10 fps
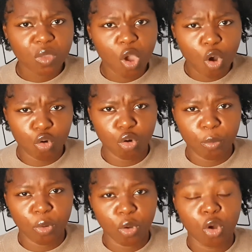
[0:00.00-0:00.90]

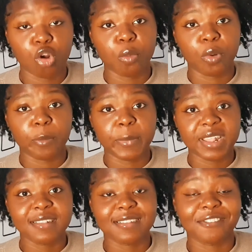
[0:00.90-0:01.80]
Orobo. Orobo
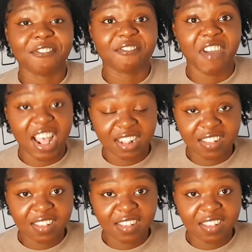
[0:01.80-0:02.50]
means fat.